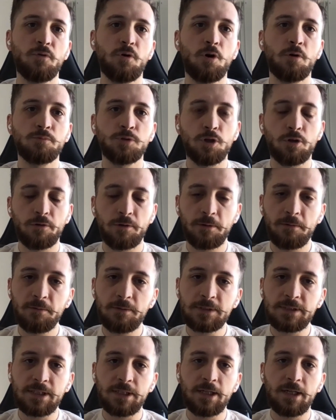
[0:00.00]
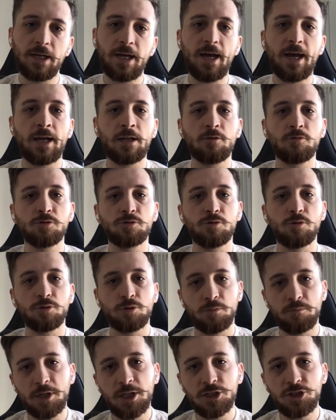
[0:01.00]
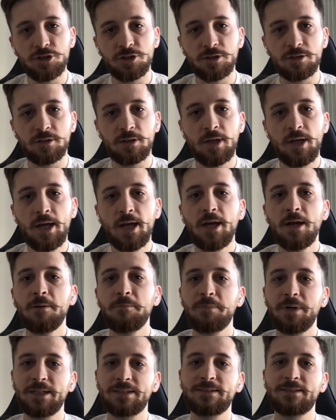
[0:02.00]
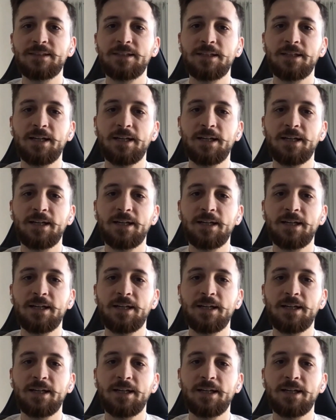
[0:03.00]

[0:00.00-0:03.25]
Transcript: observability and also automation, but